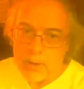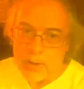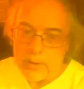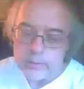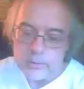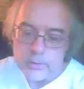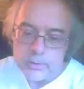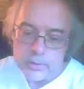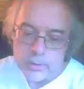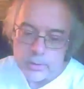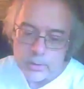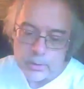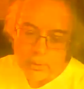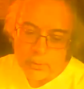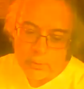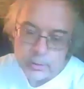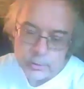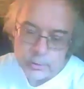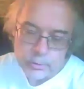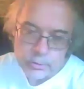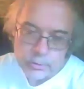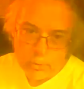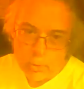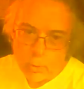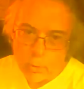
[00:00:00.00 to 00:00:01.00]
And so
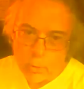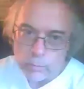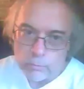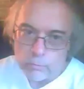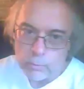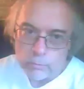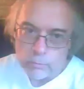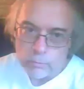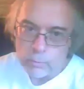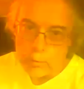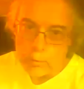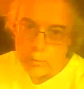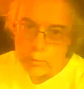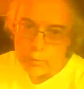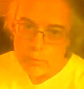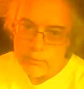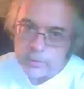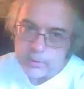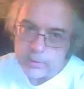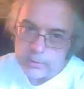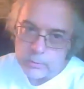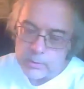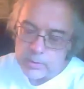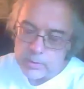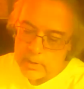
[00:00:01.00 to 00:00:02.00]
his Lord
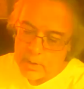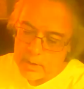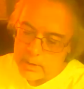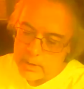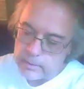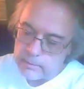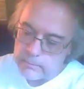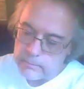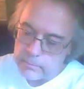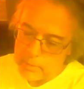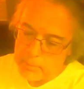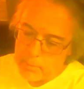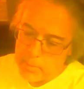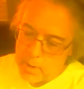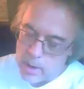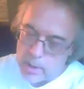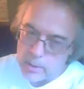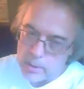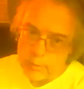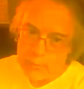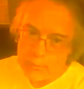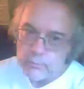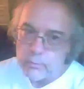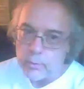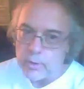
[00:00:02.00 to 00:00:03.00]
Ruthven was kind of the
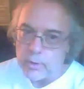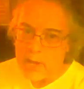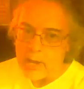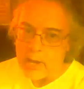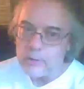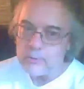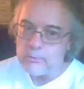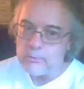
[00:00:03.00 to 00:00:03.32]
model for Count